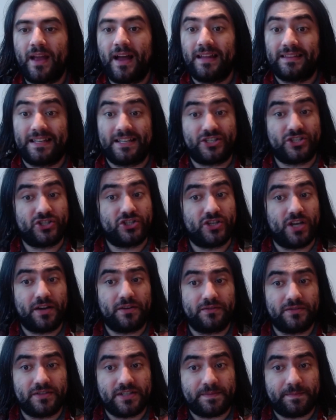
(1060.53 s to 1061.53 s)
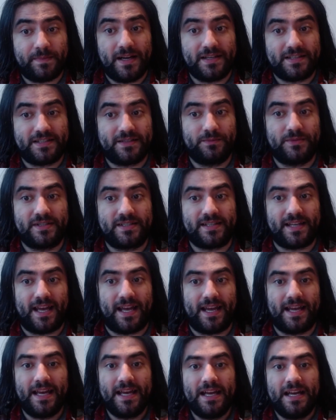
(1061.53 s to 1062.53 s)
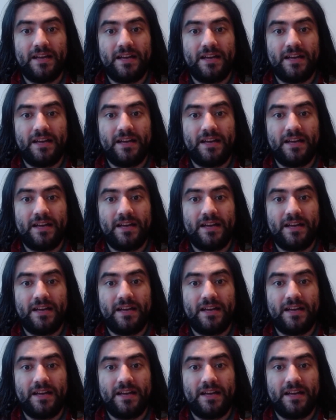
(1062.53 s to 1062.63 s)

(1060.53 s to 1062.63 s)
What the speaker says: A less generous person would say